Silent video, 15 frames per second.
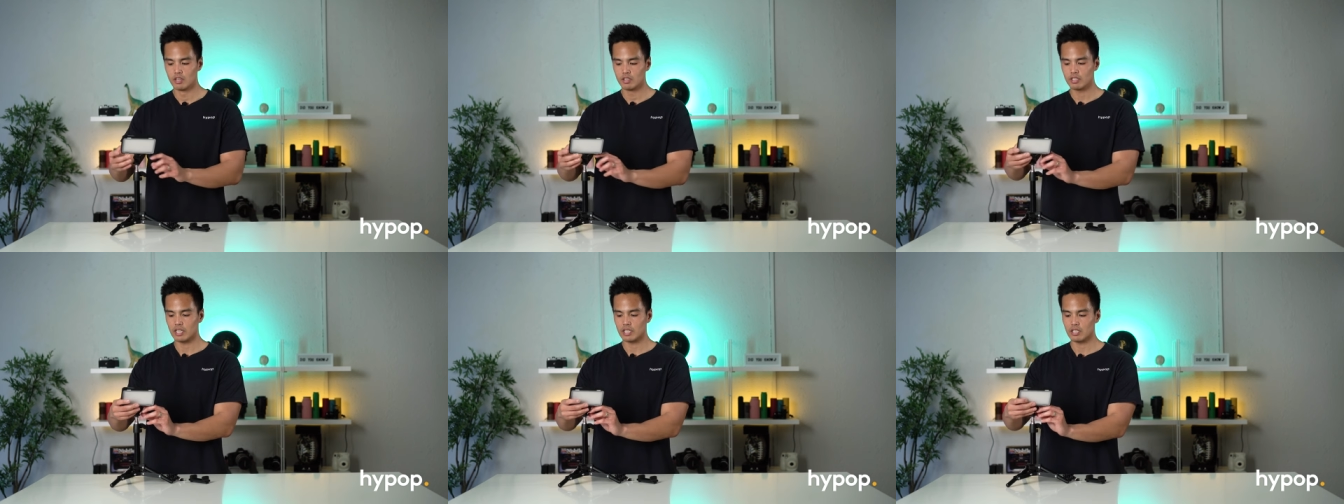
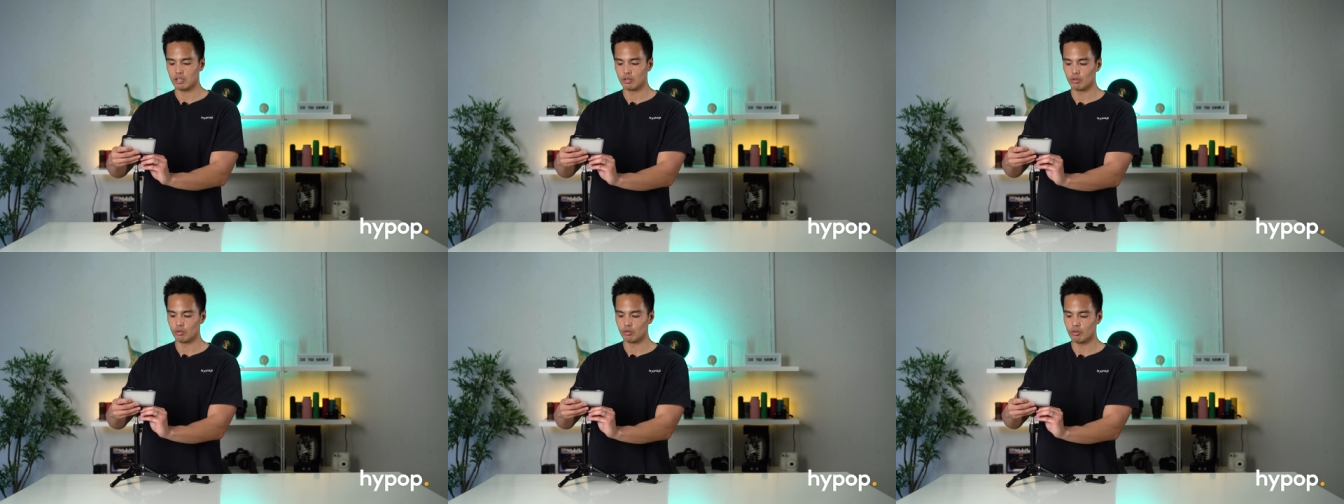So that's a
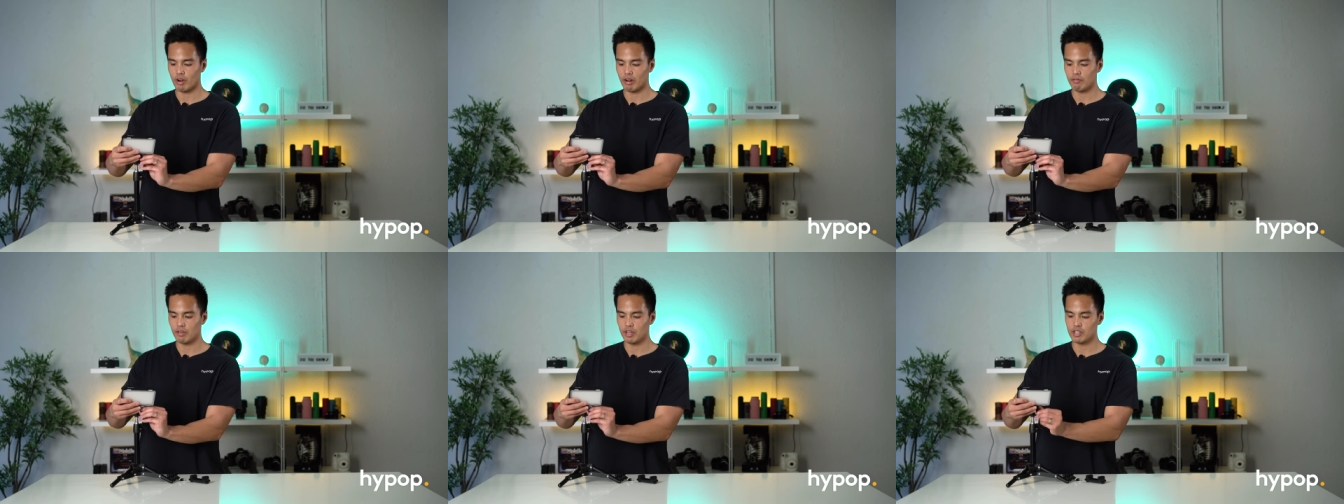little
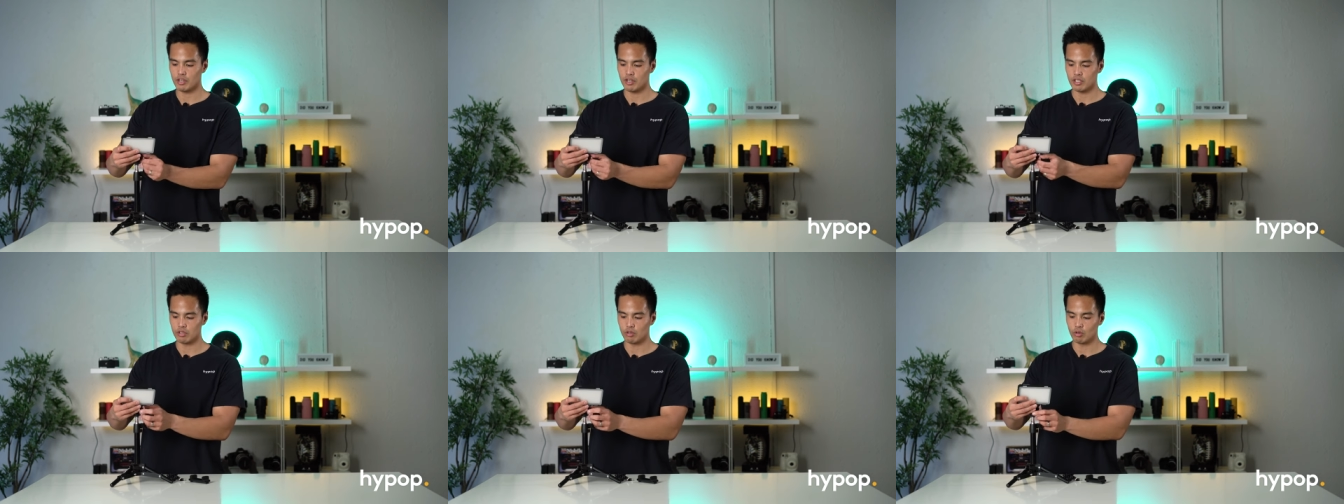great
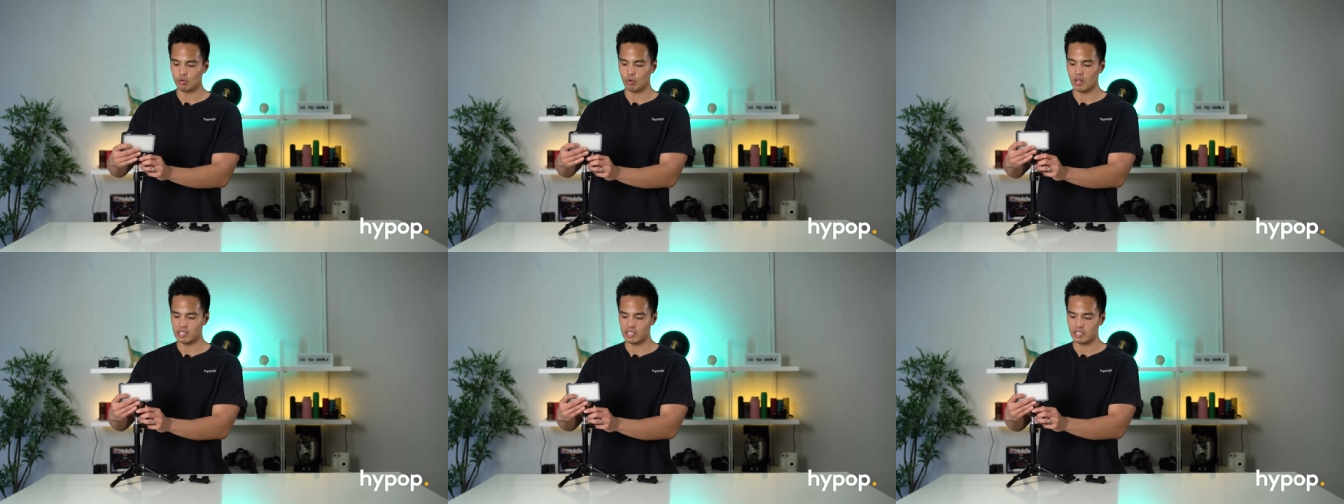feature. It's a good
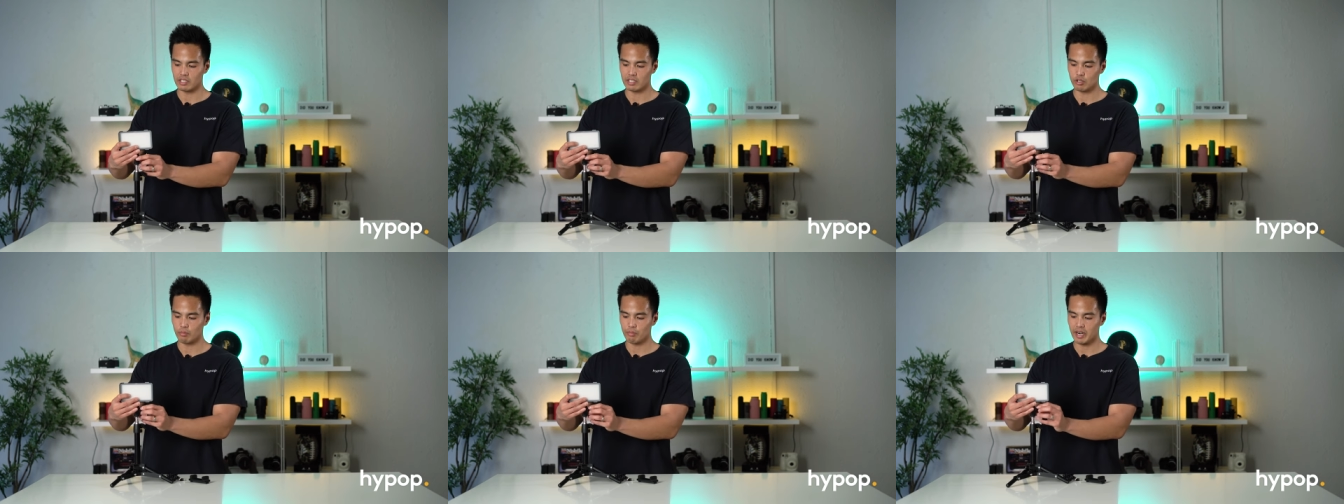quality
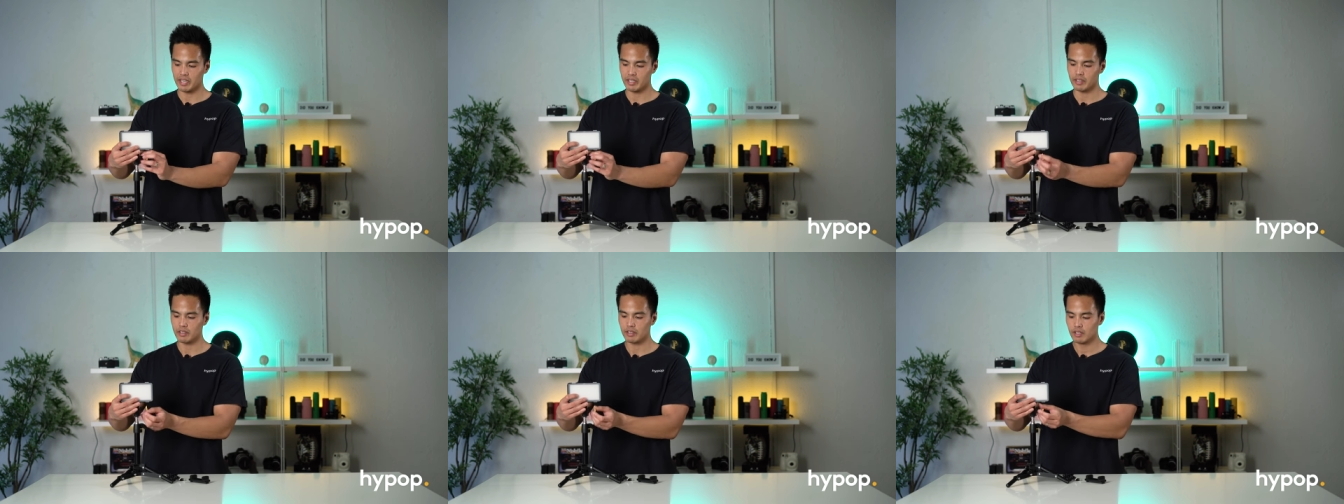tilt
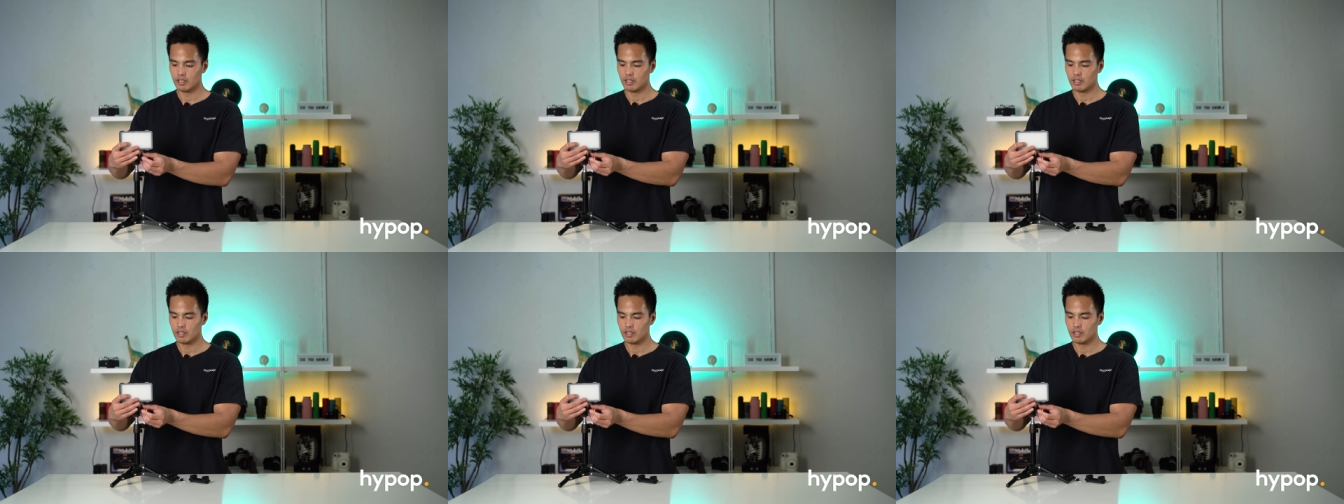bracket.